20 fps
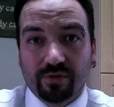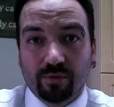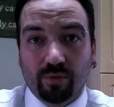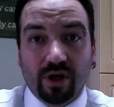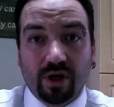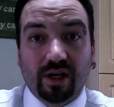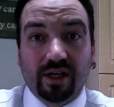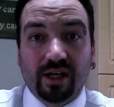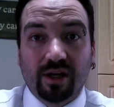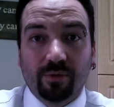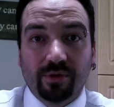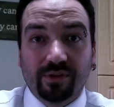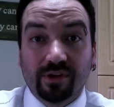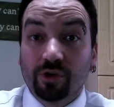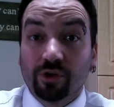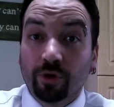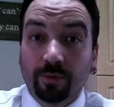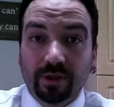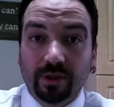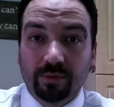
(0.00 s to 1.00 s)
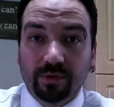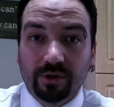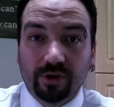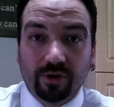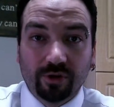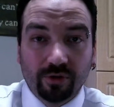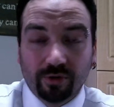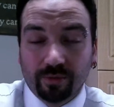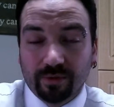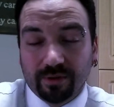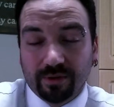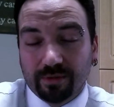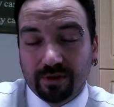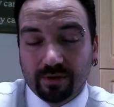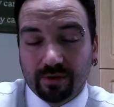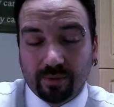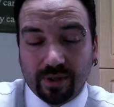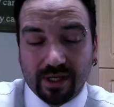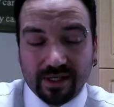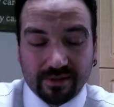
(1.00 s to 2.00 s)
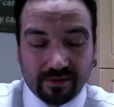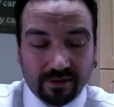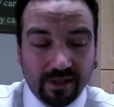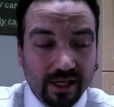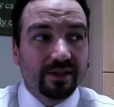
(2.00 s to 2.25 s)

walk out with it. Nobody would know, nobody would be the wiser.